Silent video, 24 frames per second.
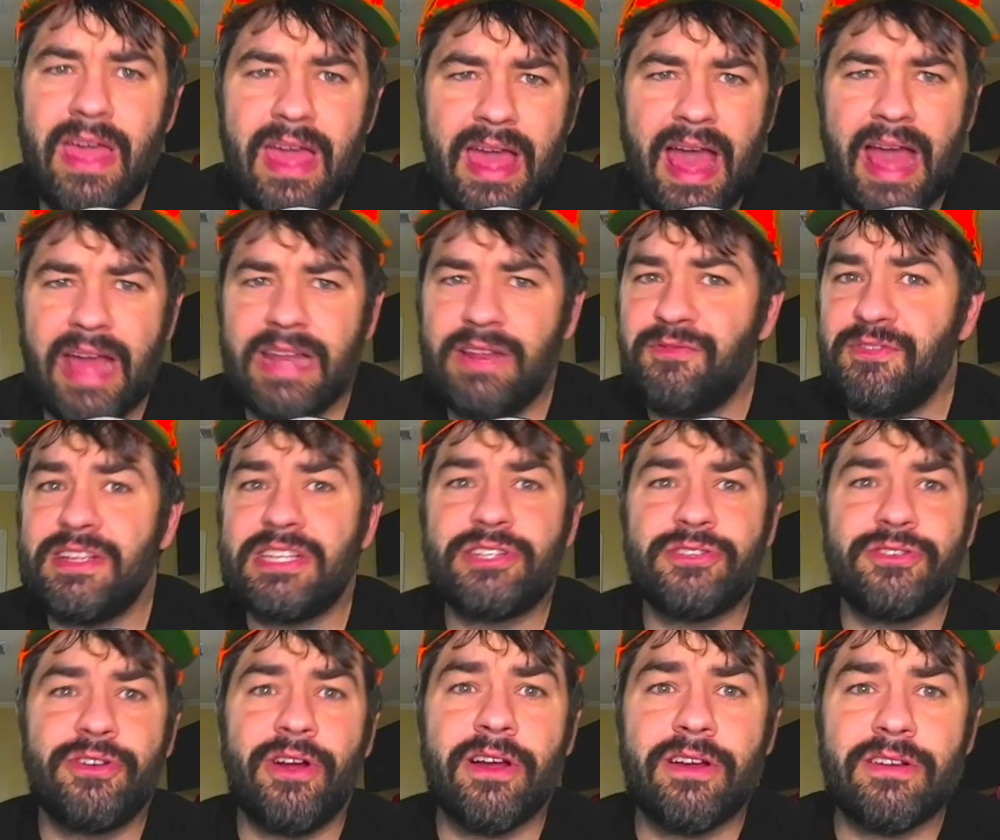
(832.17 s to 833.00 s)
And if he
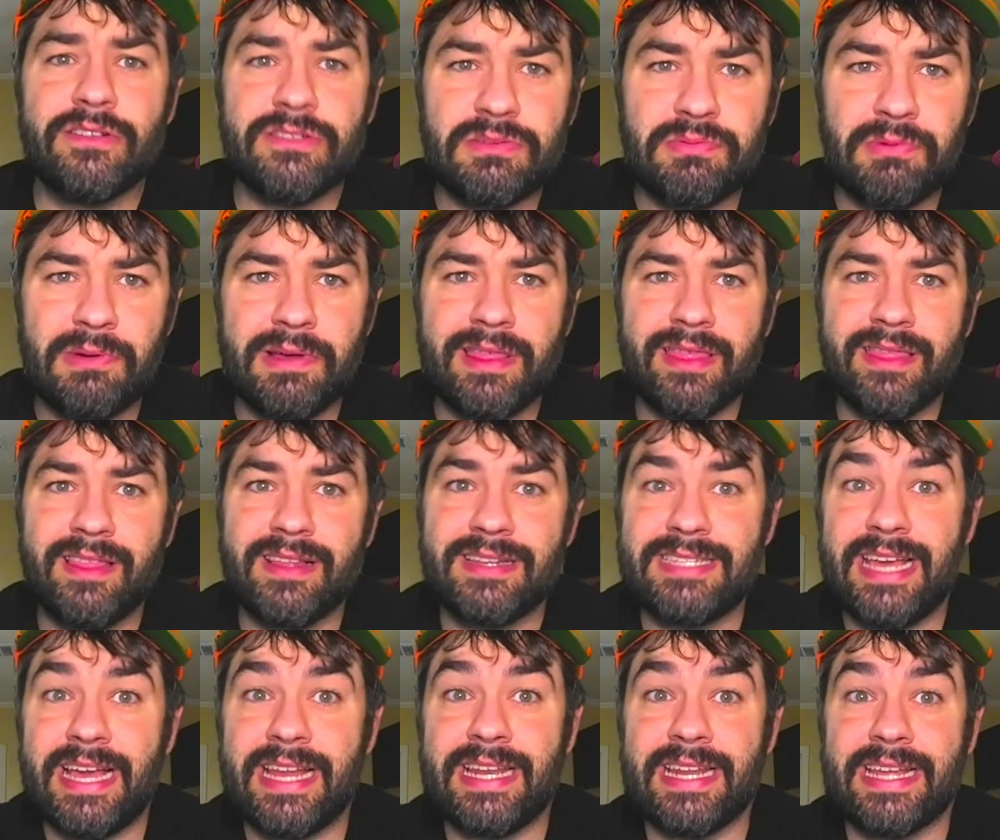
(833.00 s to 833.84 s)
struggles with the
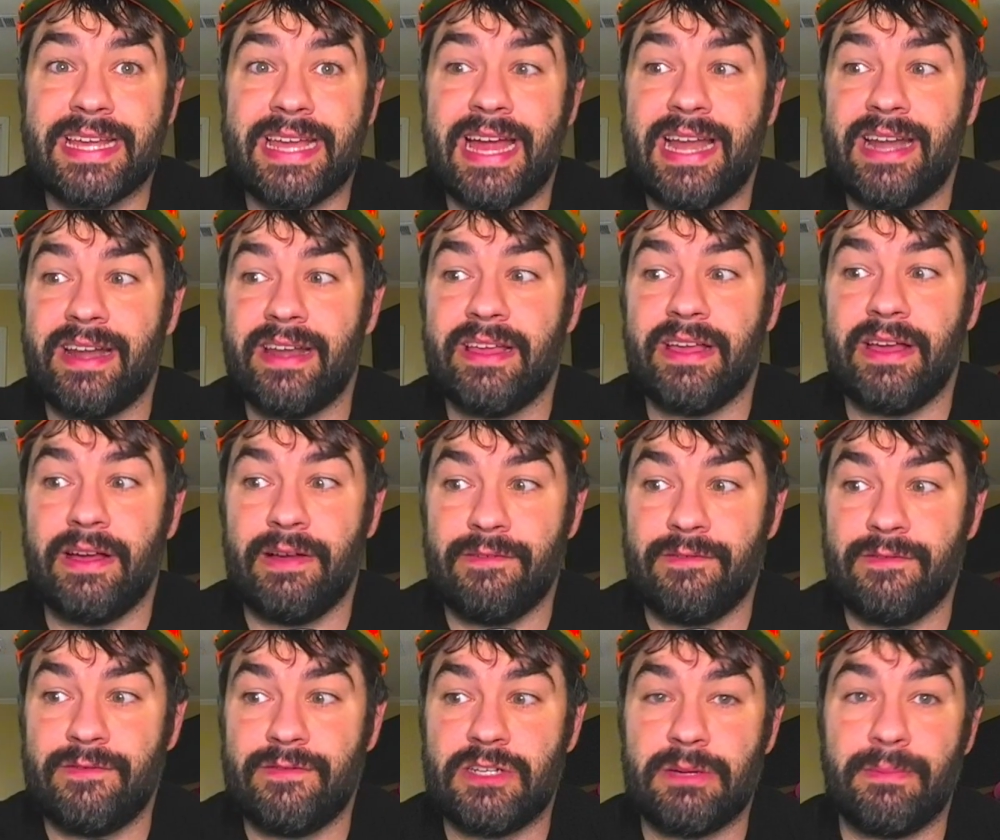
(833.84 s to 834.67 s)
technicality
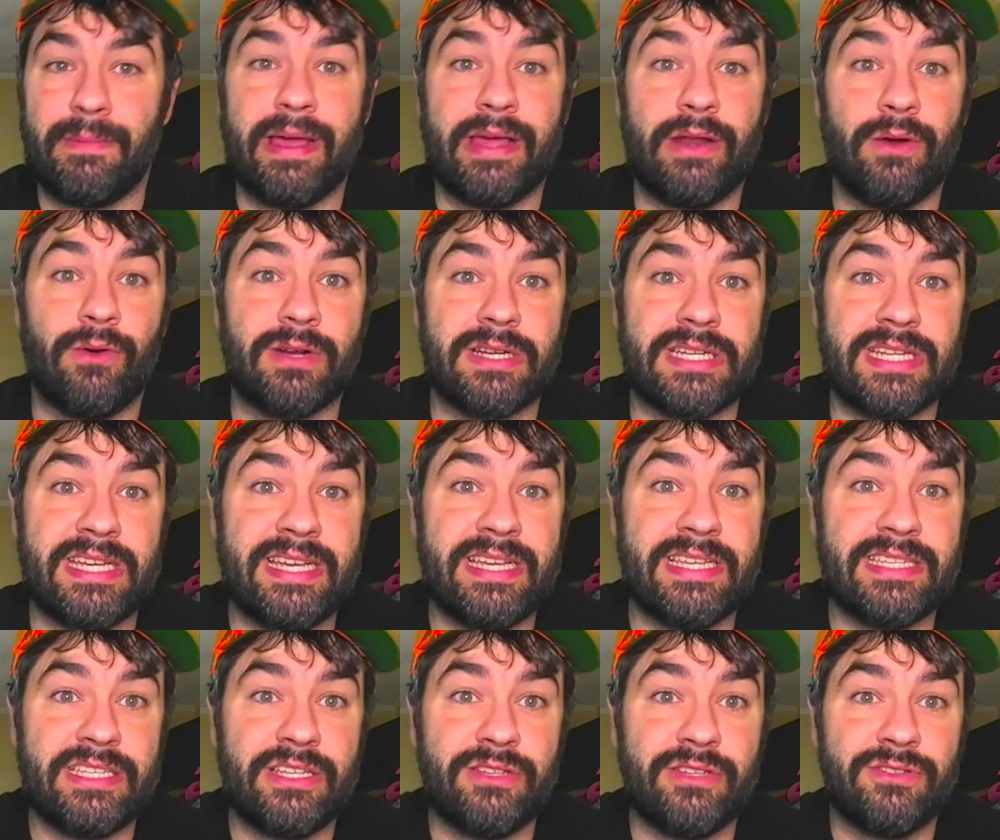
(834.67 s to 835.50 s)
of Jamaine
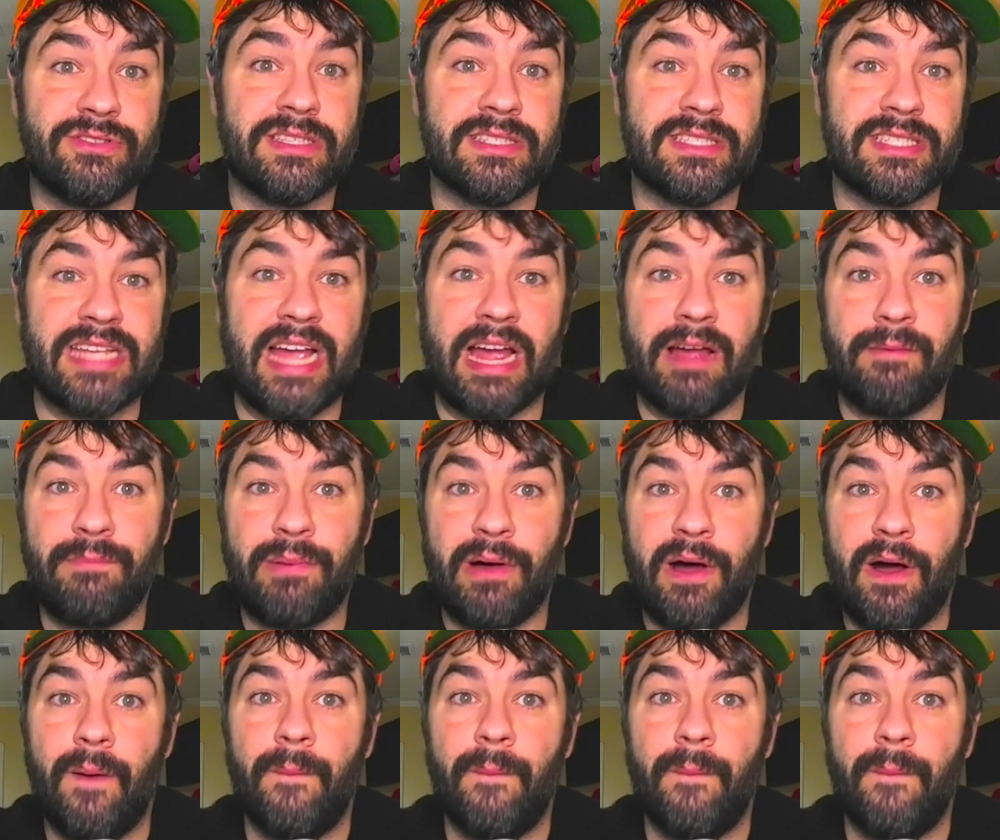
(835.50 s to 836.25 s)
Ortiz using southpaw